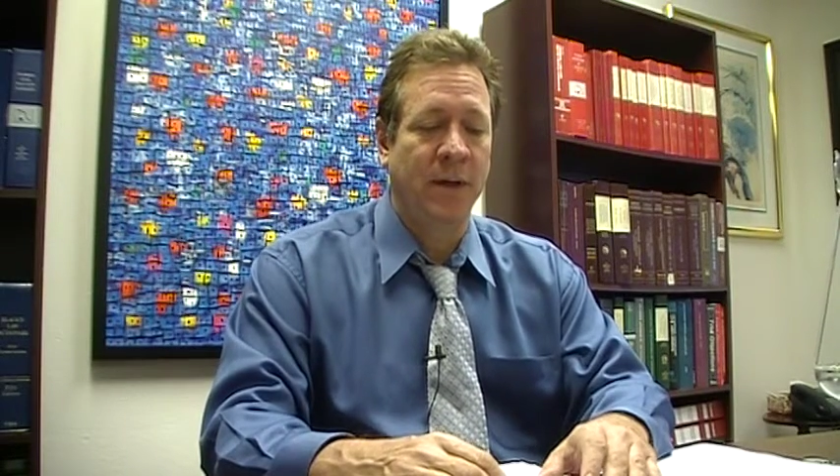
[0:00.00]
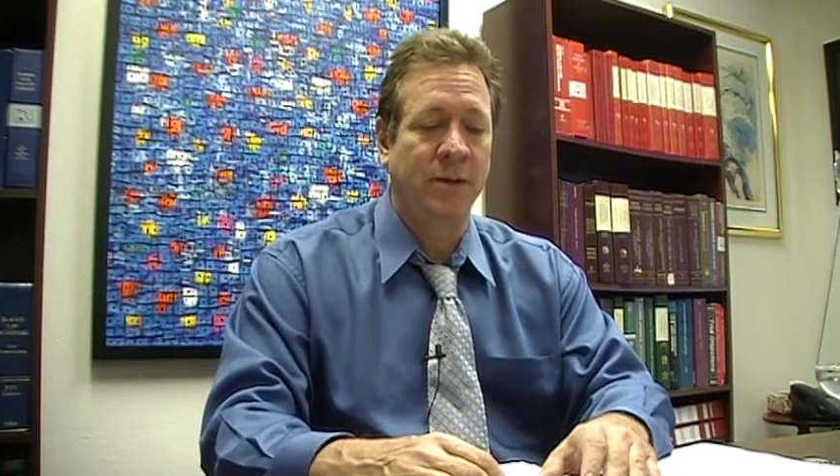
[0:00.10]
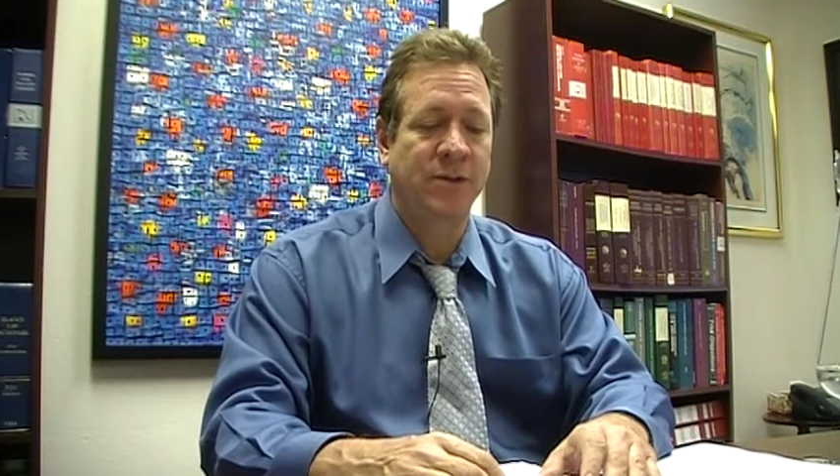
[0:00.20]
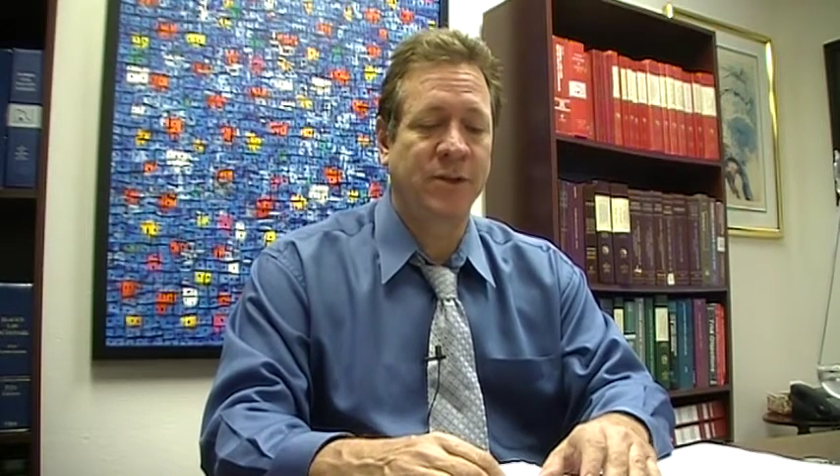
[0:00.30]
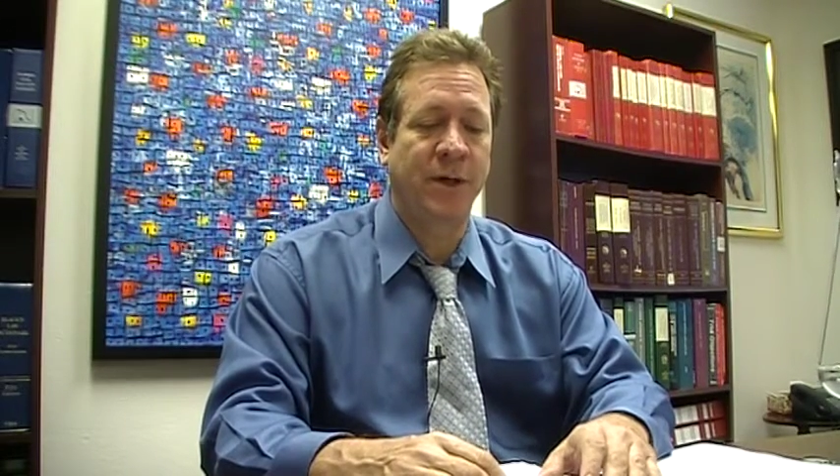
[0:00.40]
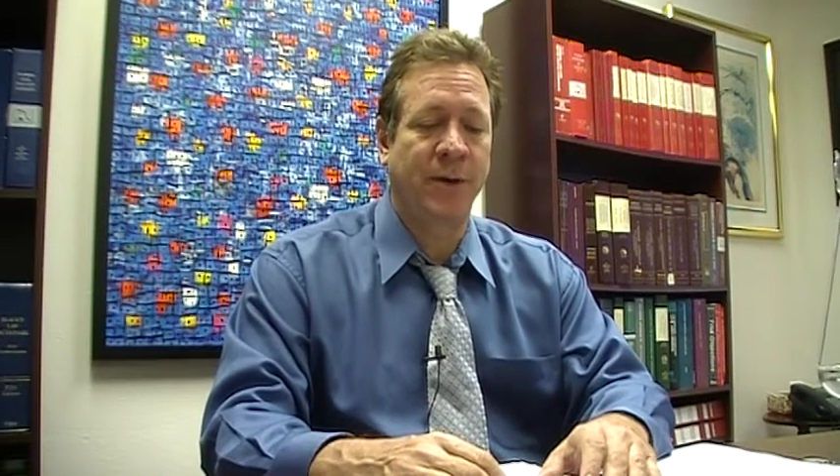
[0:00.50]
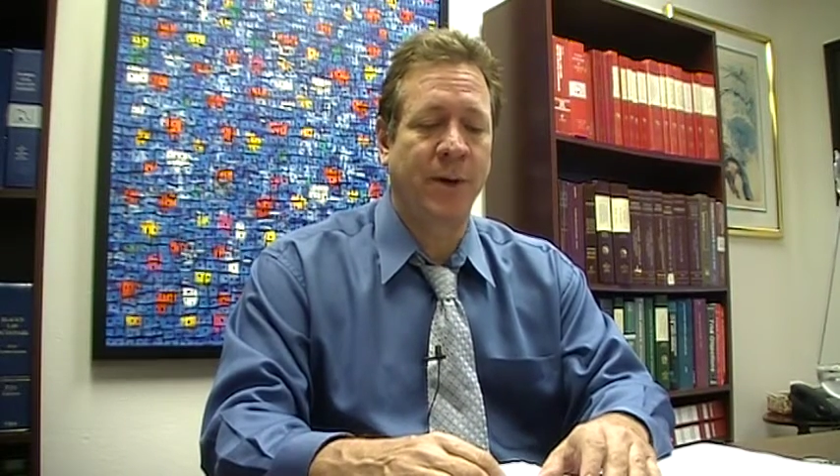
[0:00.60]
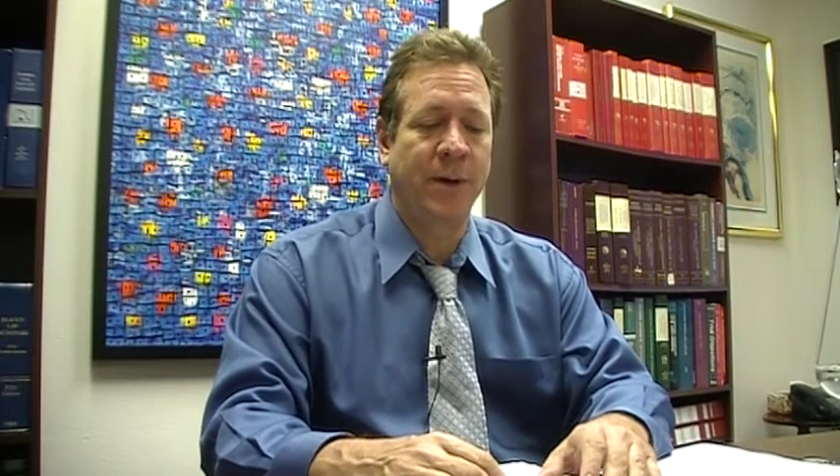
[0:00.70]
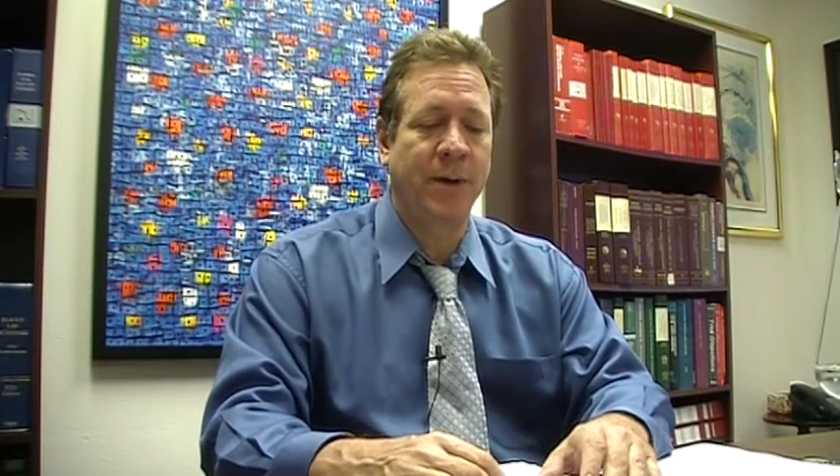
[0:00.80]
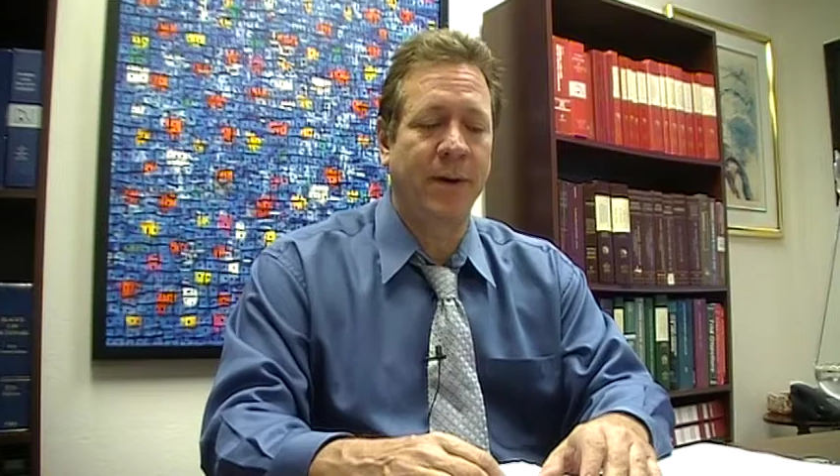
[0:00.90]

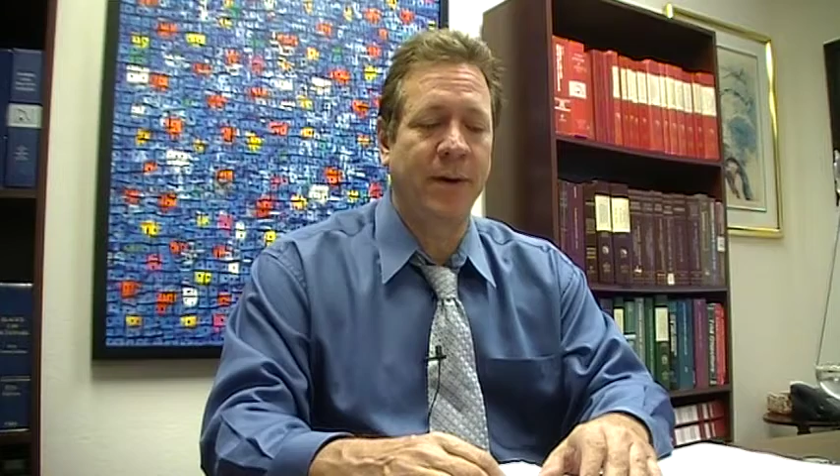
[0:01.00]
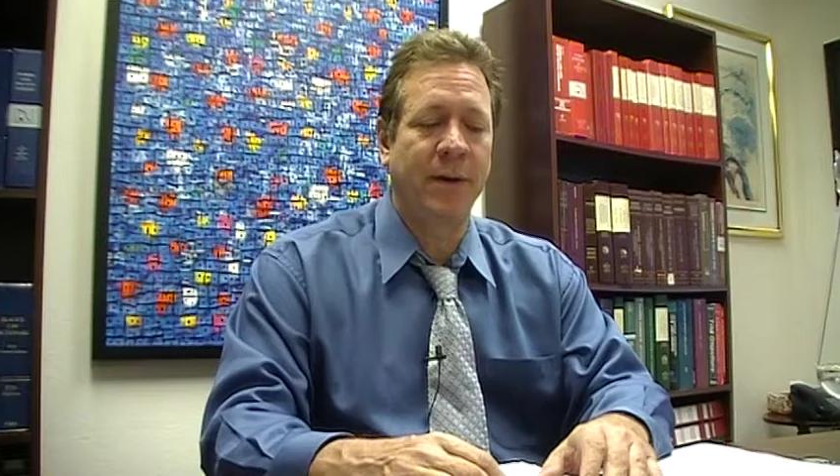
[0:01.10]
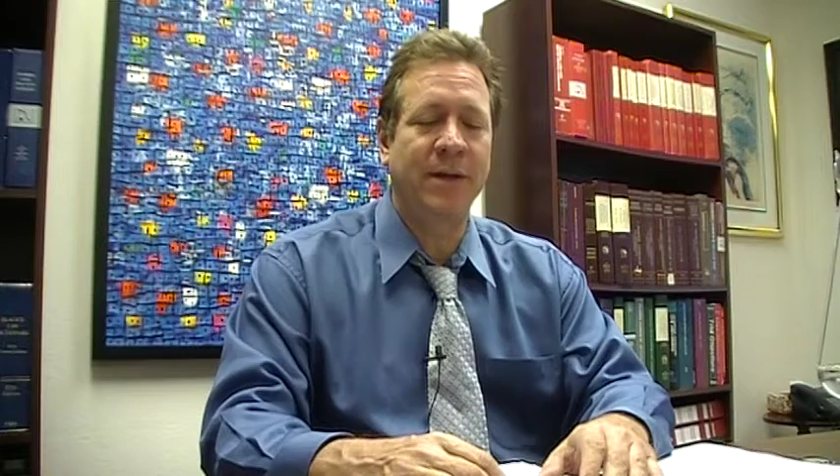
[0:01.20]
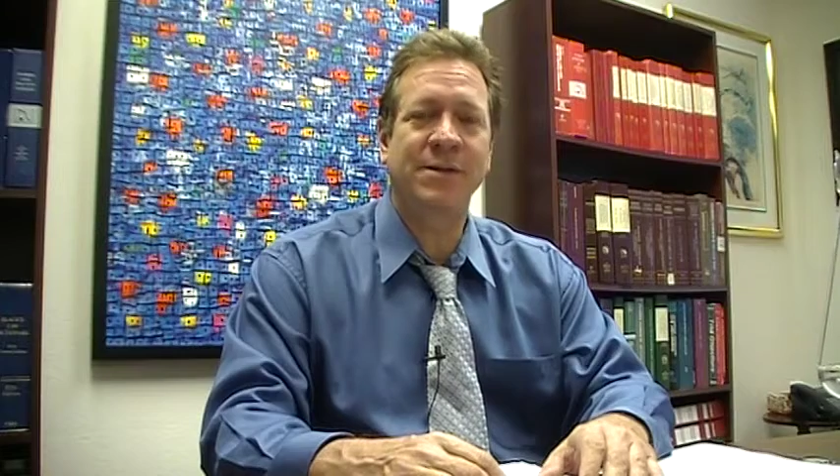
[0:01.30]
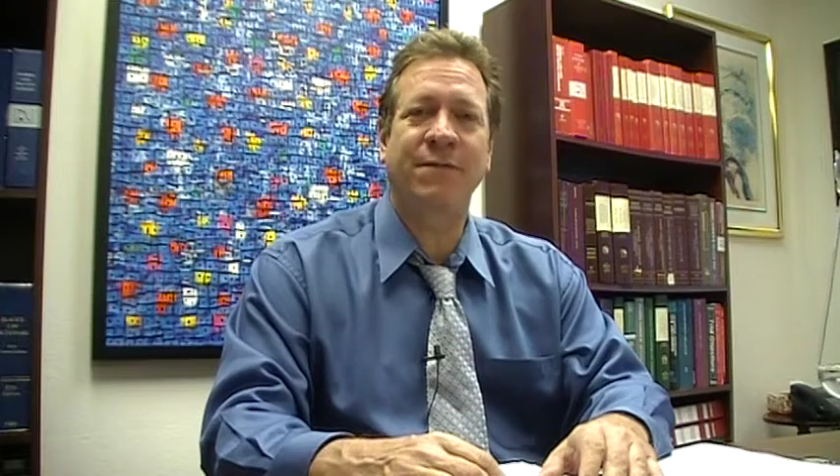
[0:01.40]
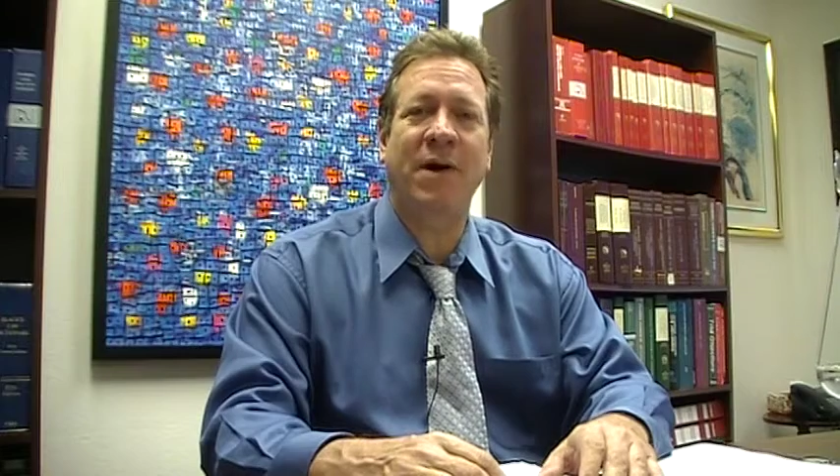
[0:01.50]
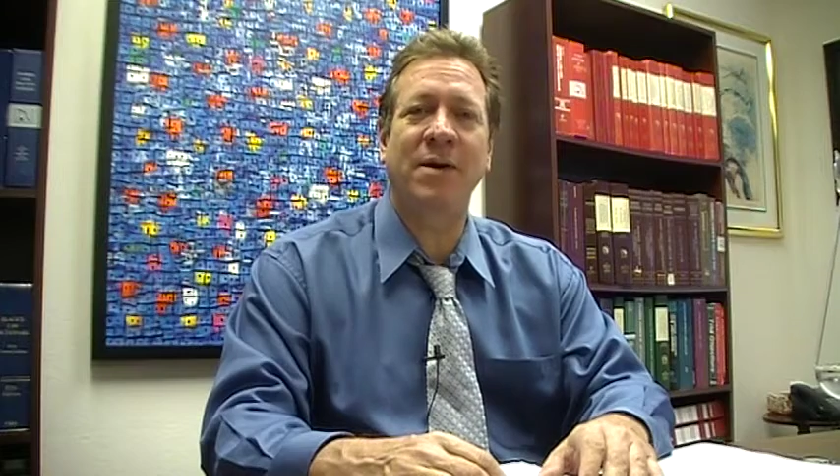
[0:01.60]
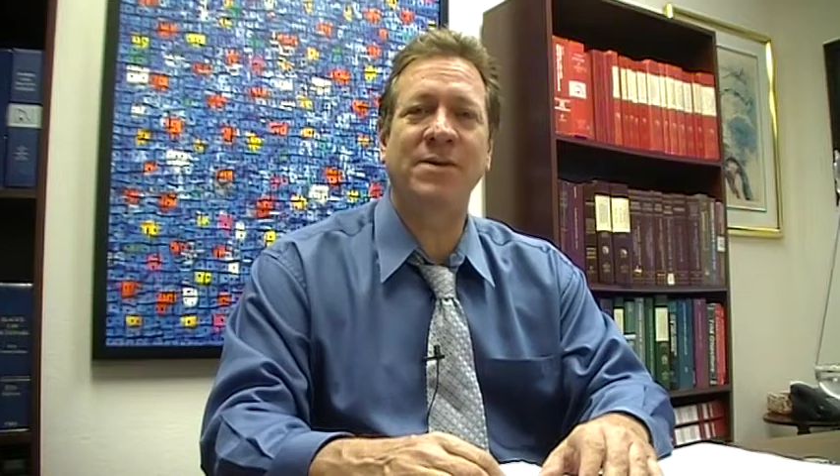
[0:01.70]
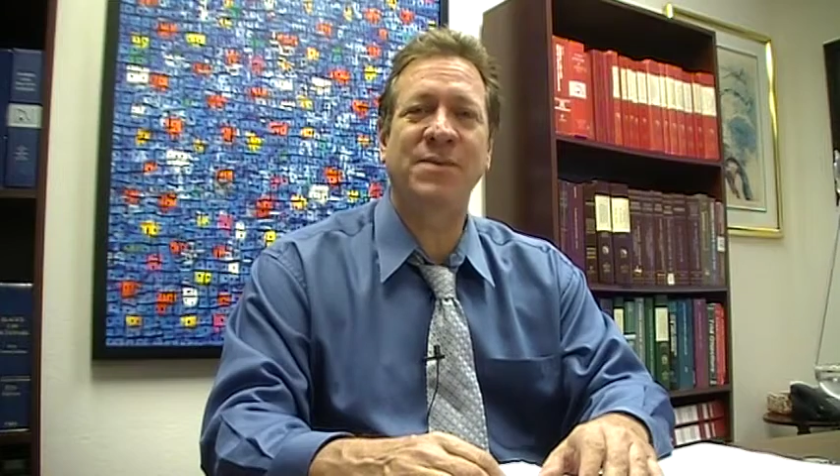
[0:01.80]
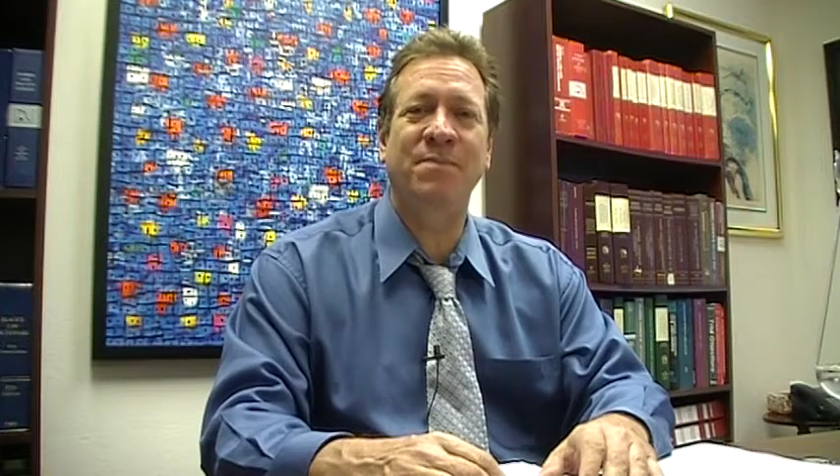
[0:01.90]
So, as far as